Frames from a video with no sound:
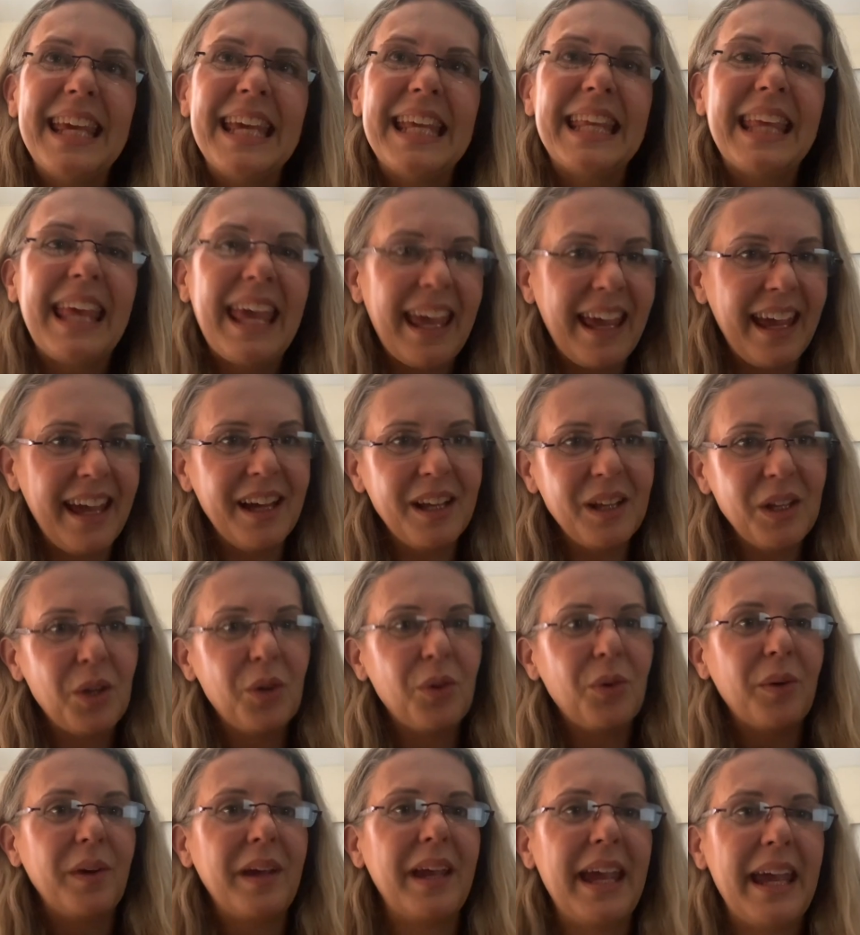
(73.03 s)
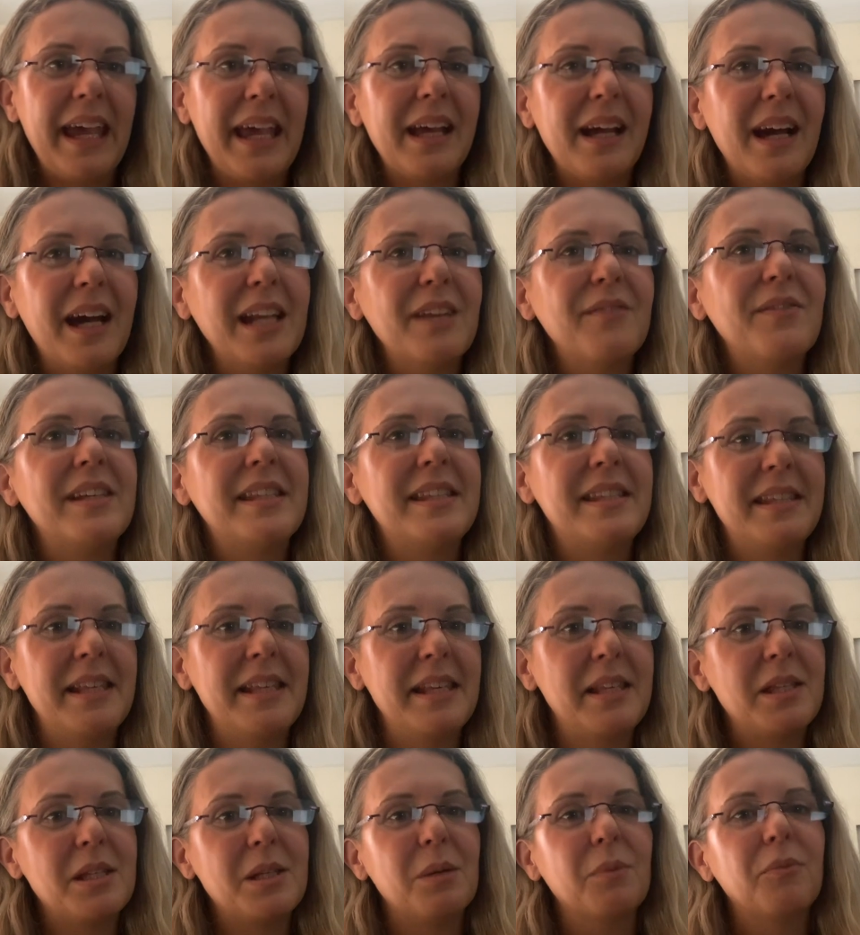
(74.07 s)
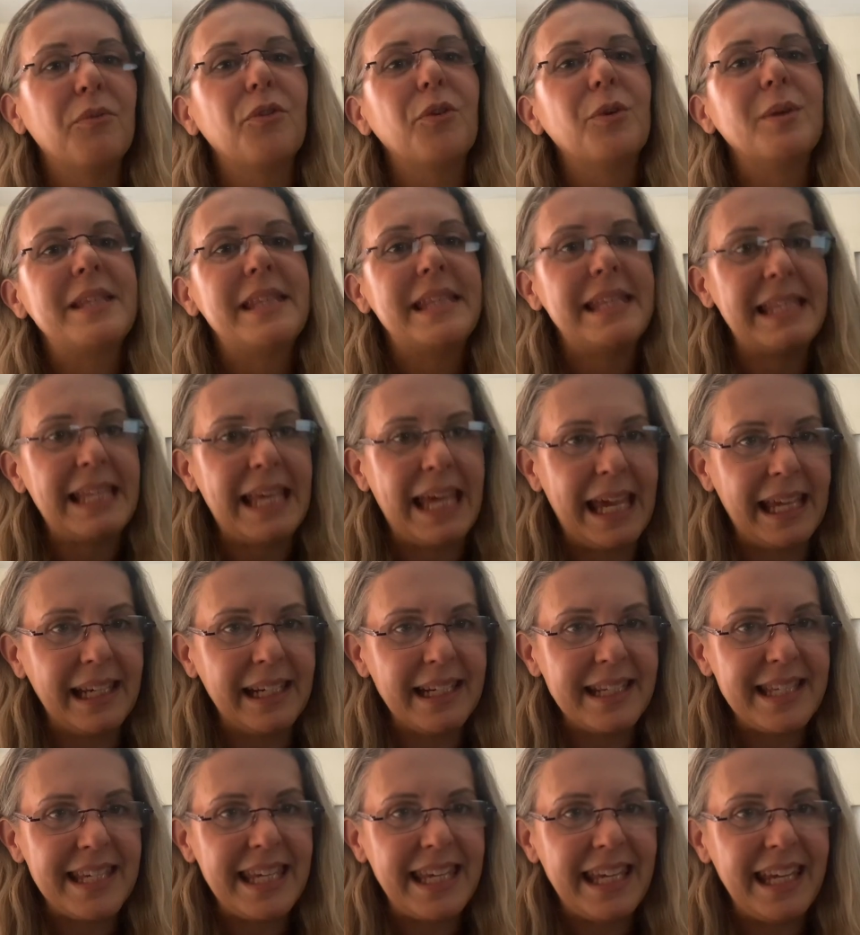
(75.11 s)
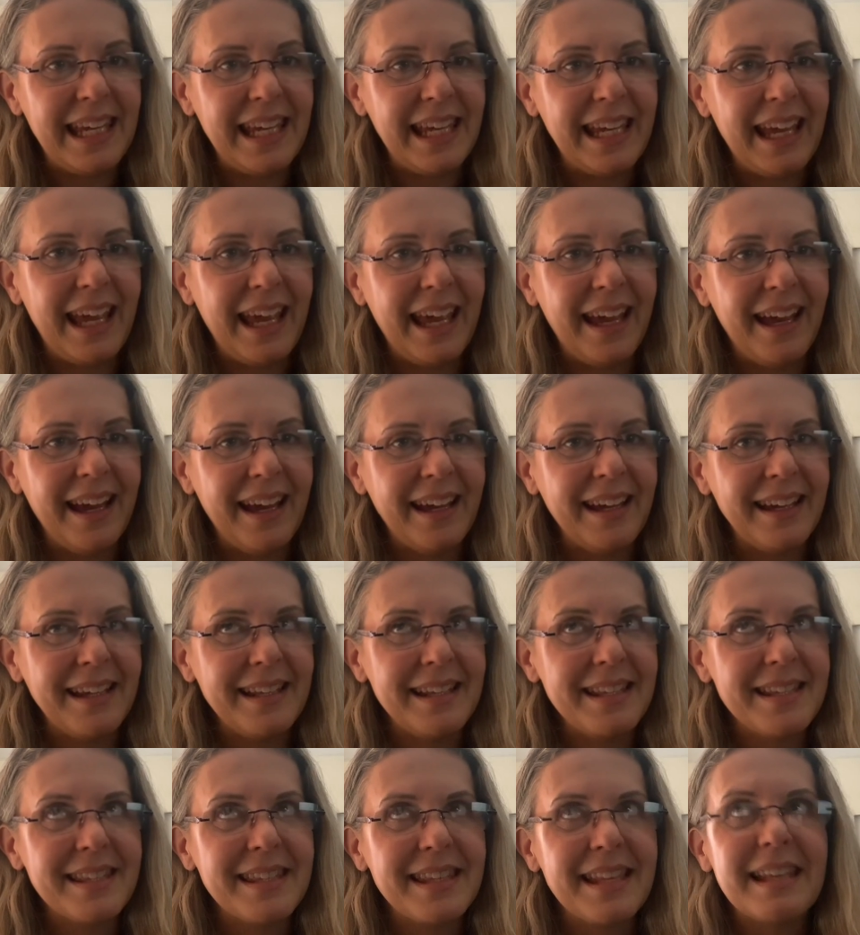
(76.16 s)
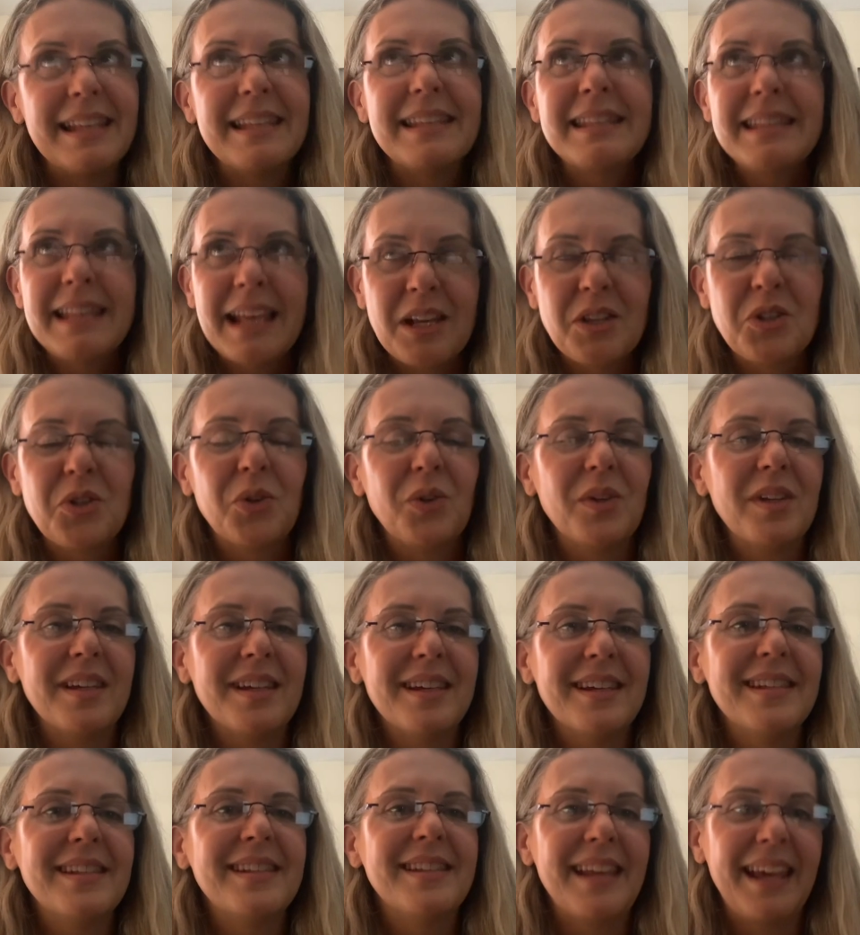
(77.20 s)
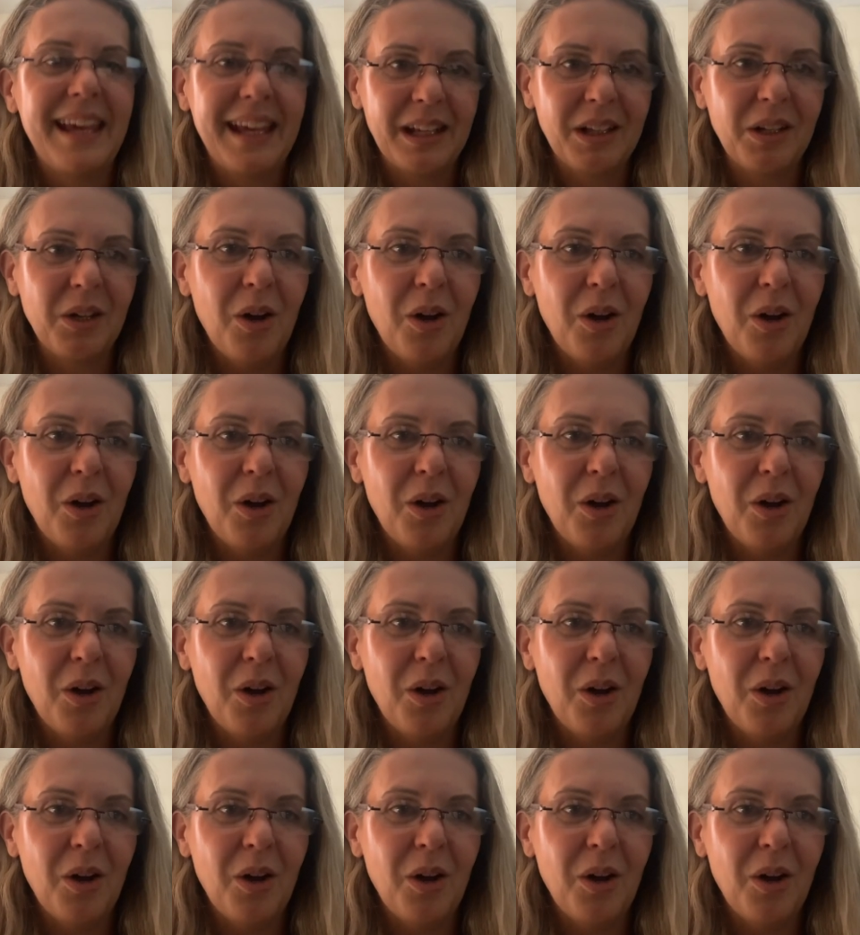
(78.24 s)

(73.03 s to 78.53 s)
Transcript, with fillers: it can create kind of a system for sanity and centeredness and